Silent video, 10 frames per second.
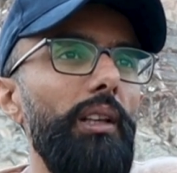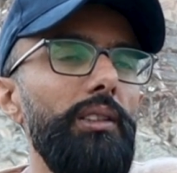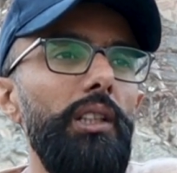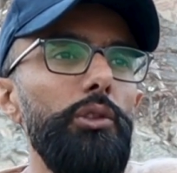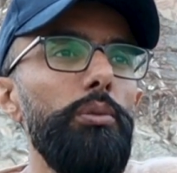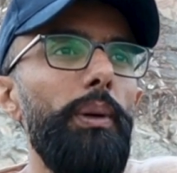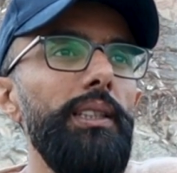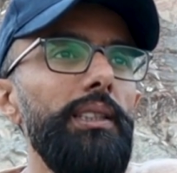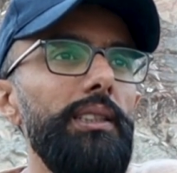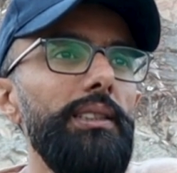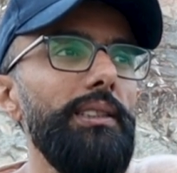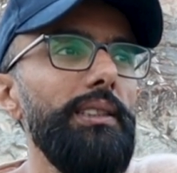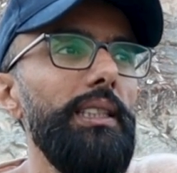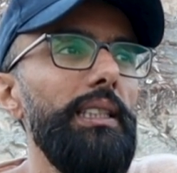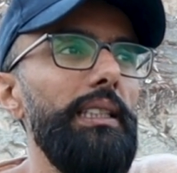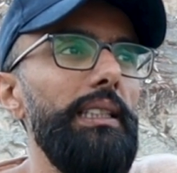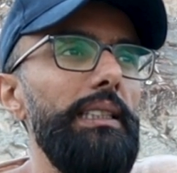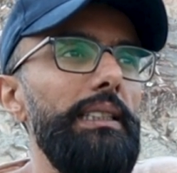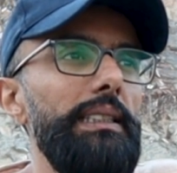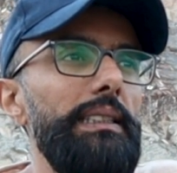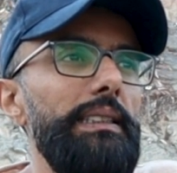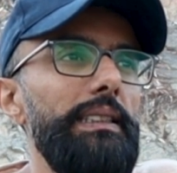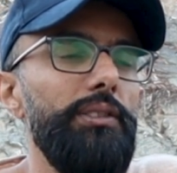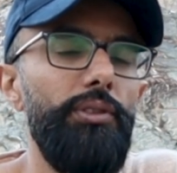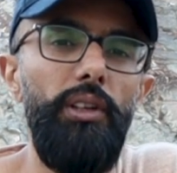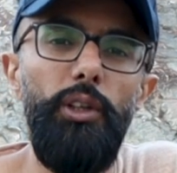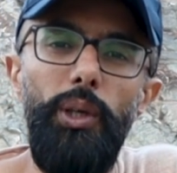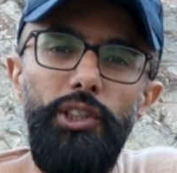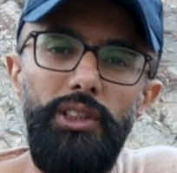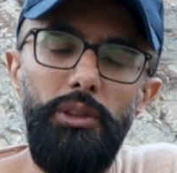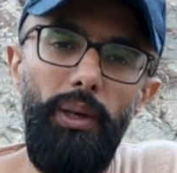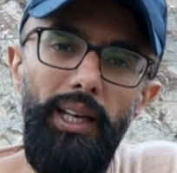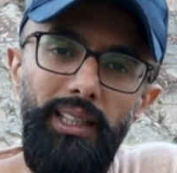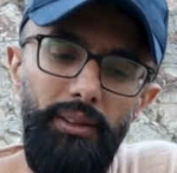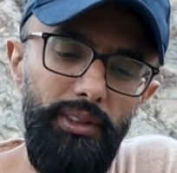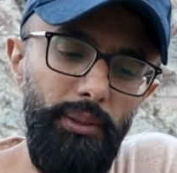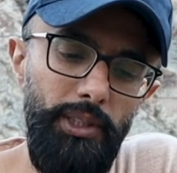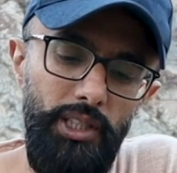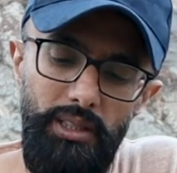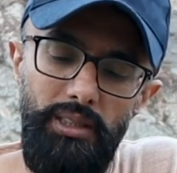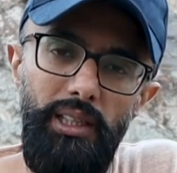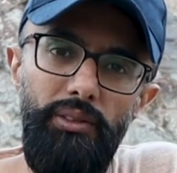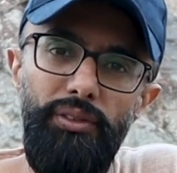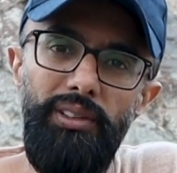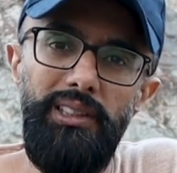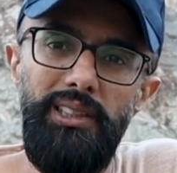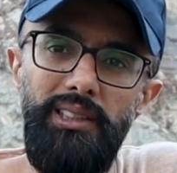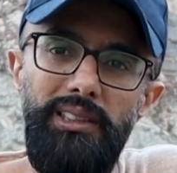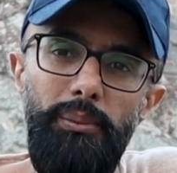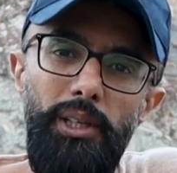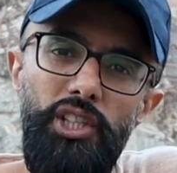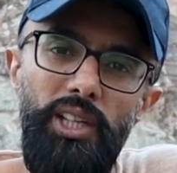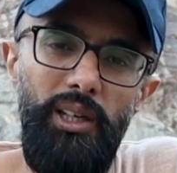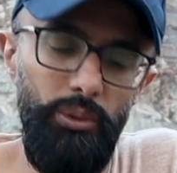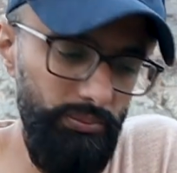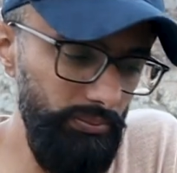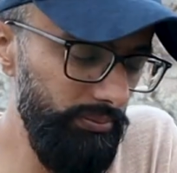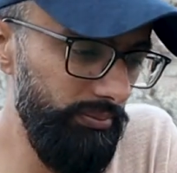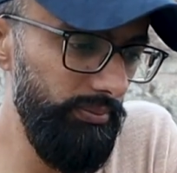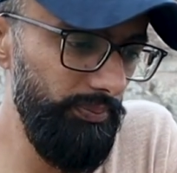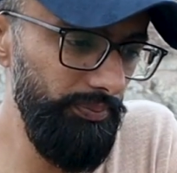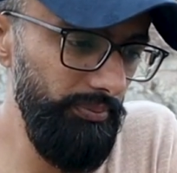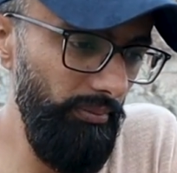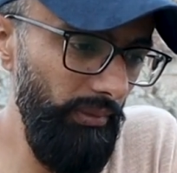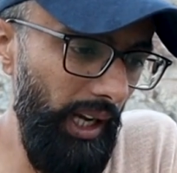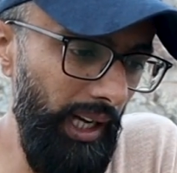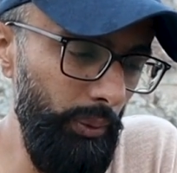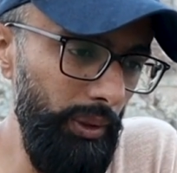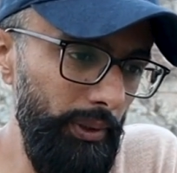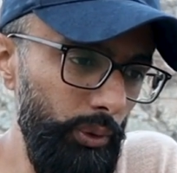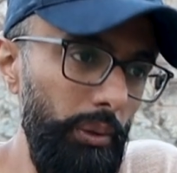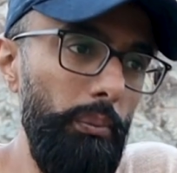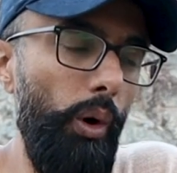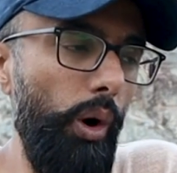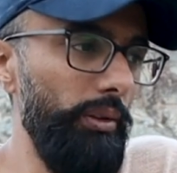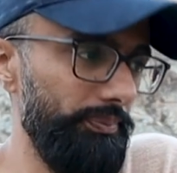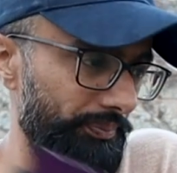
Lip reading: It's not too bad. If you've got any questions about any of the images, any of the filters, give me a shout. I will be doing more